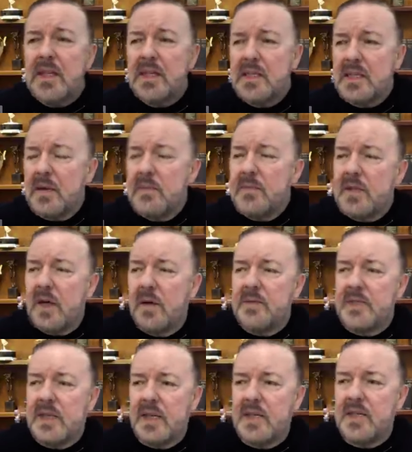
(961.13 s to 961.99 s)
that
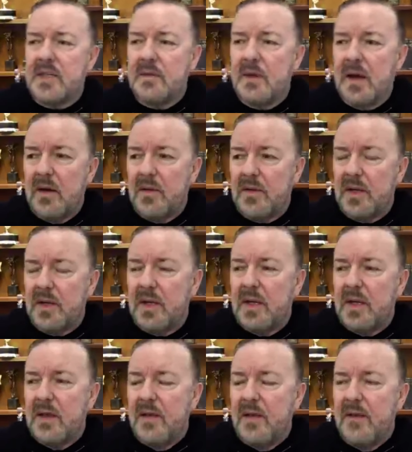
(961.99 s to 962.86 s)
sometimes catches you out,
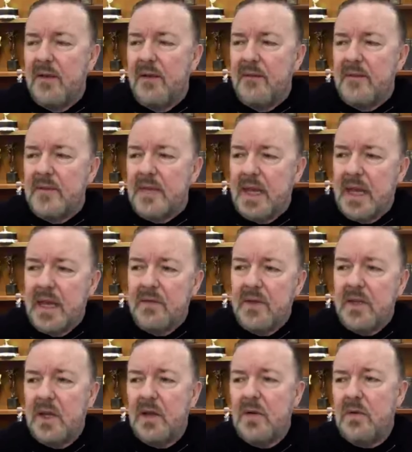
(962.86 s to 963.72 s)
that
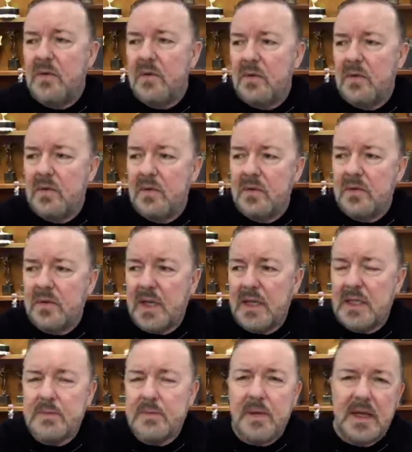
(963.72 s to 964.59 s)
even though
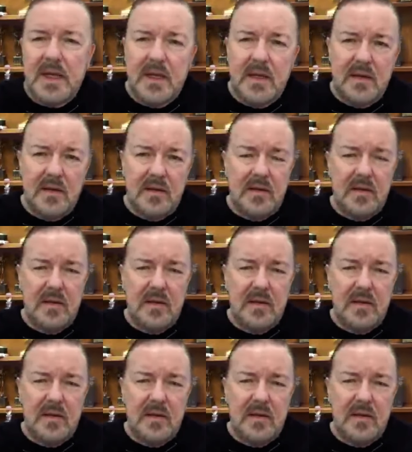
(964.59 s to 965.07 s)
they speak